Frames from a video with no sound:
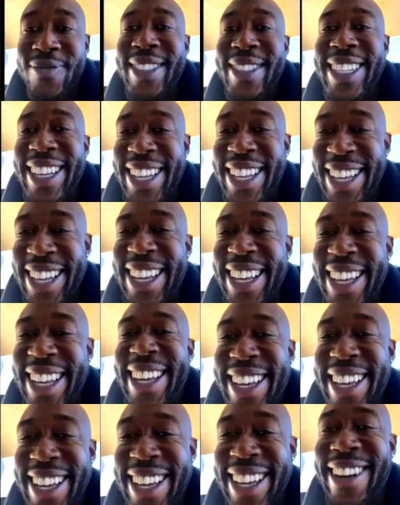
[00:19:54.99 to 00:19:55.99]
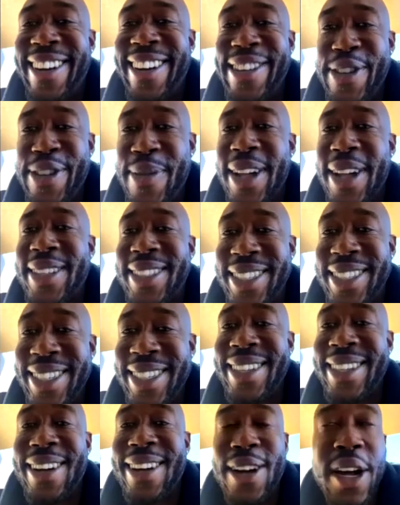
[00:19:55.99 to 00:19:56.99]
Yeah, you about to see.
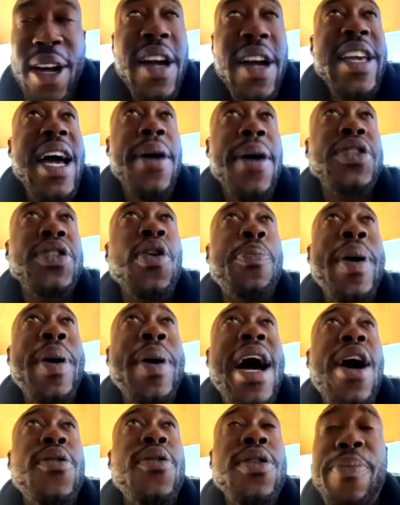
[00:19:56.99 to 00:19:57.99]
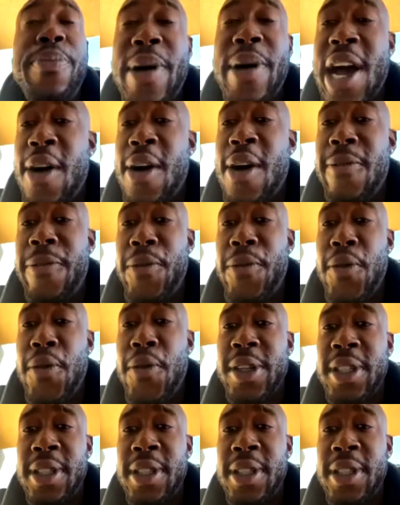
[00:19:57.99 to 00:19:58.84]
I was on Power Force.